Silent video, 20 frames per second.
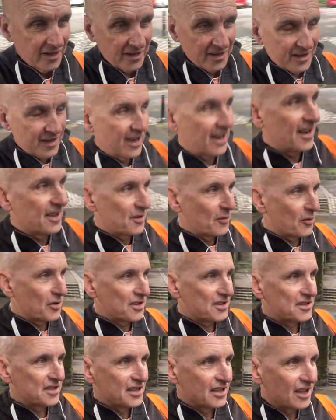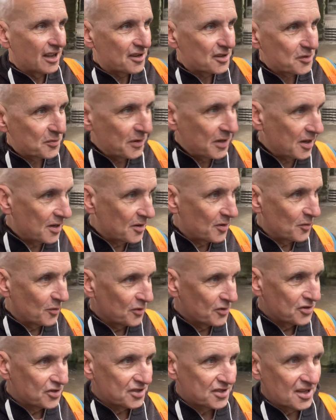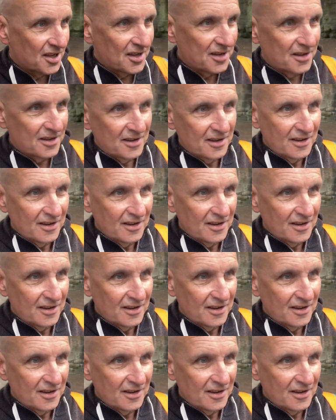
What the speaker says: The one I seen last week was just a